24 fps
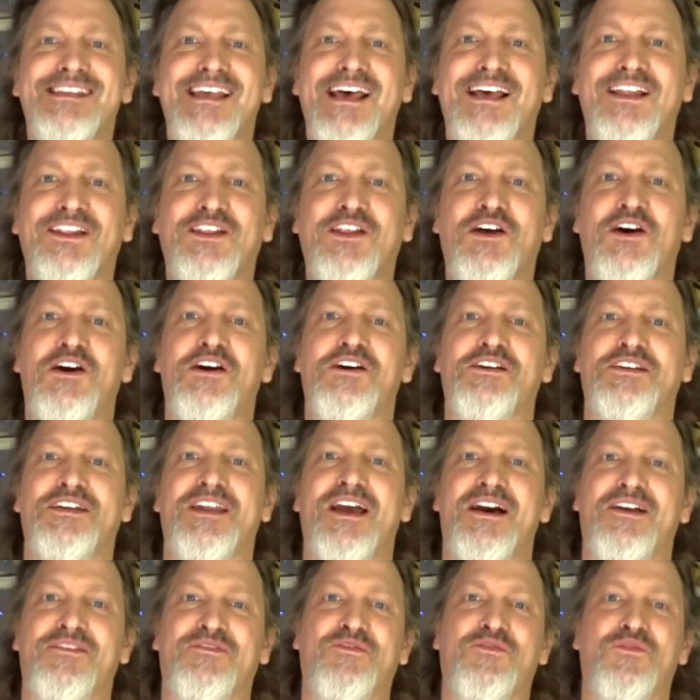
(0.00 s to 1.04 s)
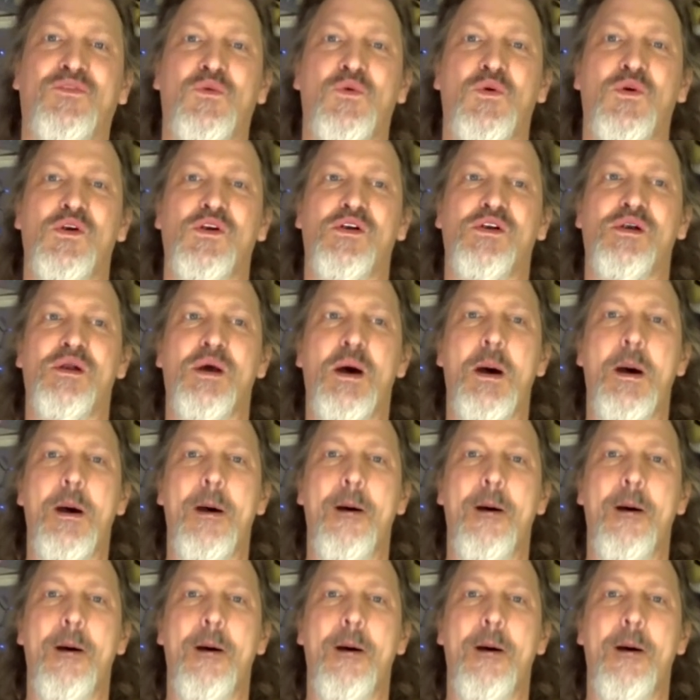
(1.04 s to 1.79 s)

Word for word: that long, not for